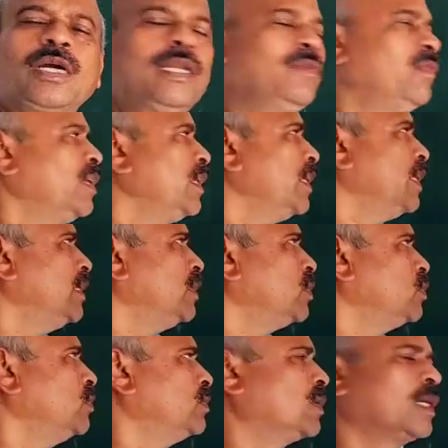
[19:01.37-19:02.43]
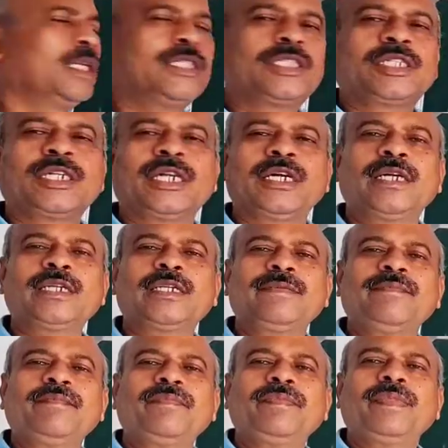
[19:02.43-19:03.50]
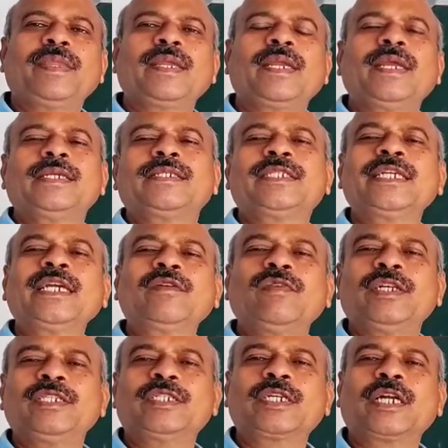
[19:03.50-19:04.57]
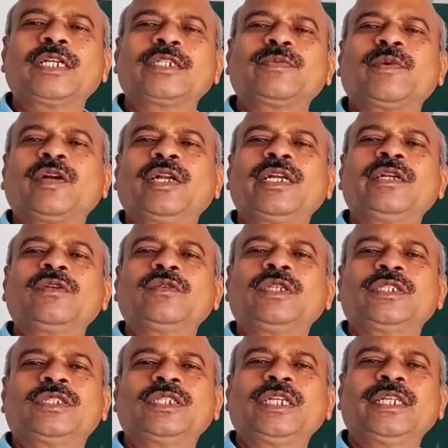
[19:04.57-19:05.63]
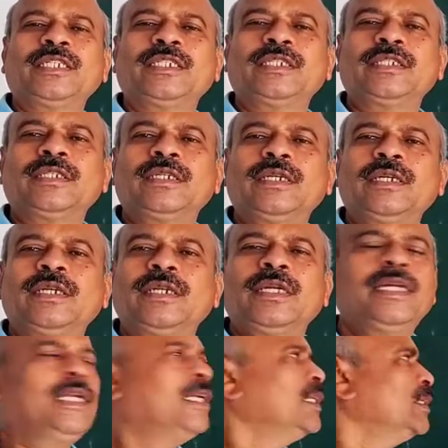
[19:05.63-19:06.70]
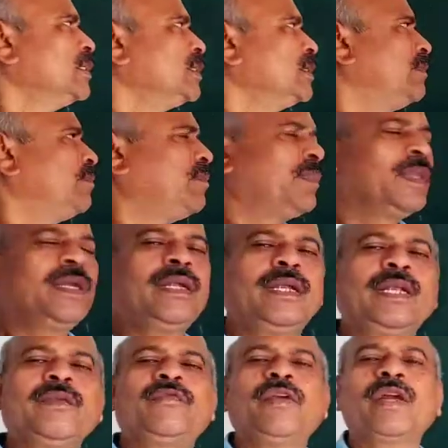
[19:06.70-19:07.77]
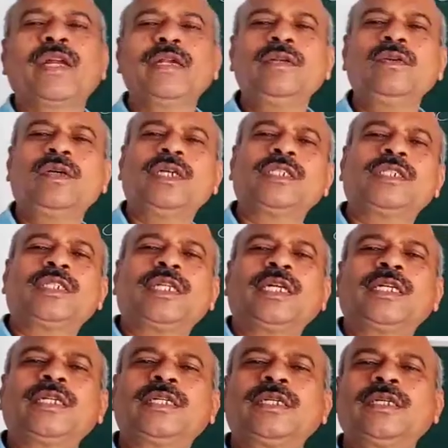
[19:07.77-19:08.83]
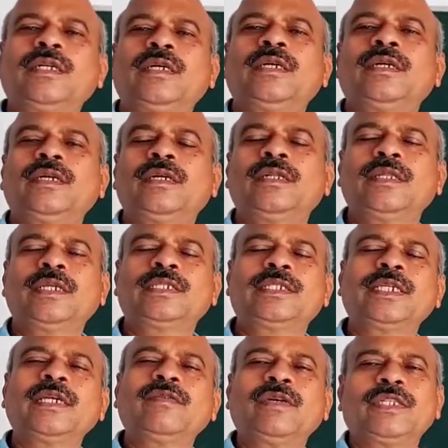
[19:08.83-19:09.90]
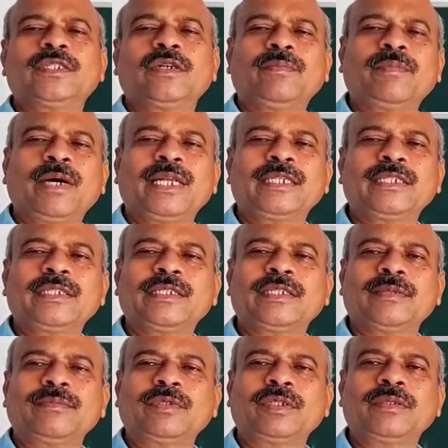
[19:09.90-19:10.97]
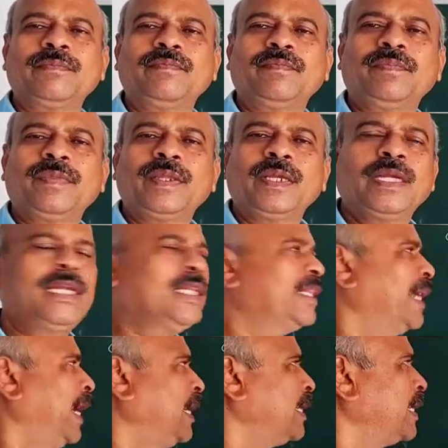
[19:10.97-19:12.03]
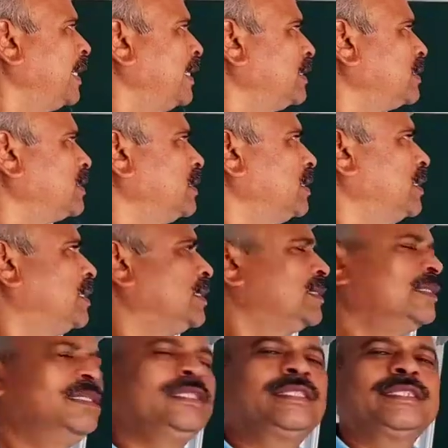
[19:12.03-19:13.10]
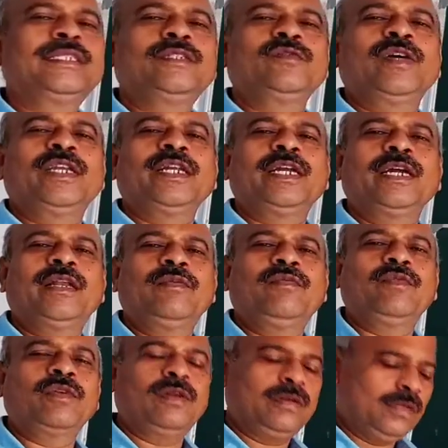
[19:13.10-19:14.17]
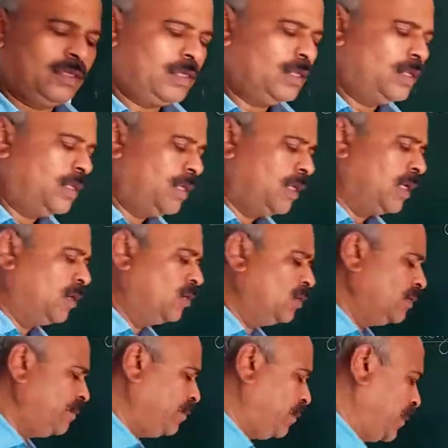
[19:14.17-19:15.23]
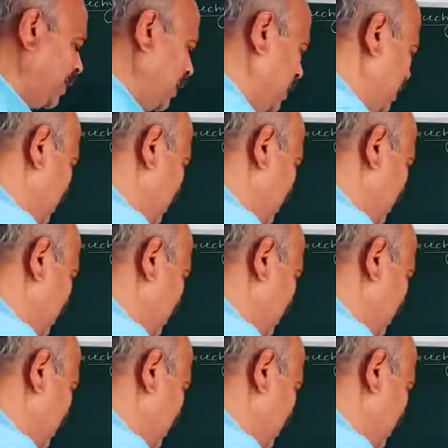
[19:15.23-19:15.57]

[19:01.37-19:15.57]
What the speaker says: convenient to construct a sequence corresponding to the series. It is difficult to construct the sequence of partial sums. In that case, this is very helpful. Now, it